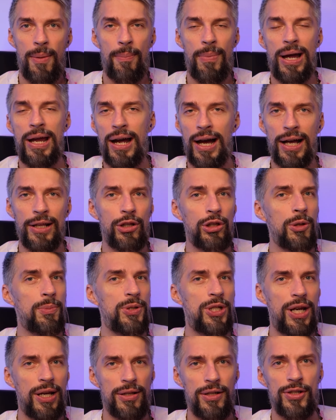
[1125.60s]
my other YouTube
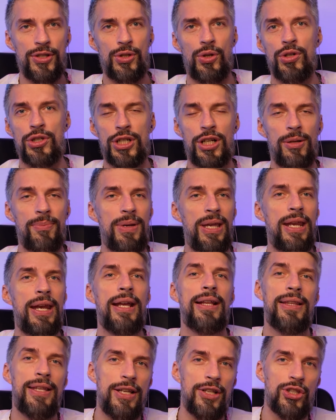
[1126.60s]
channel, social
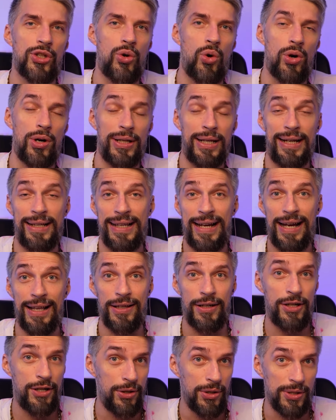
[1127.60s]
media, Discord, and
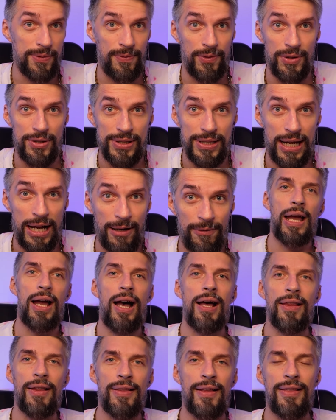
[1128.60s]
other useful stuff.
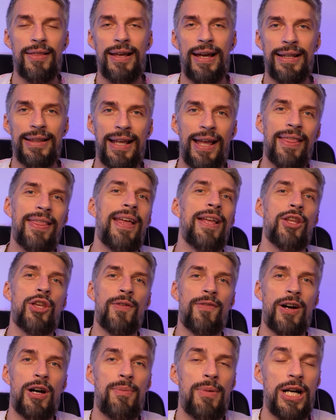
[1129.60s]
Other than that, thank you
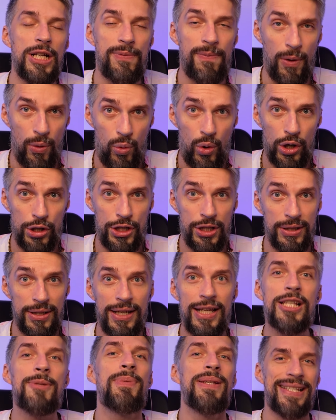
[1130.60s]
very much for watching.
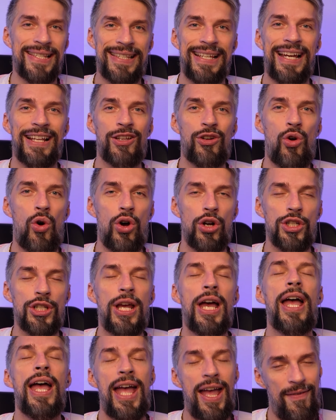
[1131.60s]
It's been Stan Kosh.
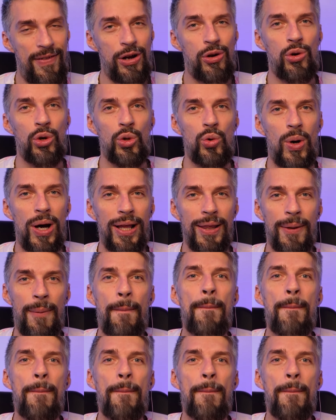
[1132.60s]
Have a good one.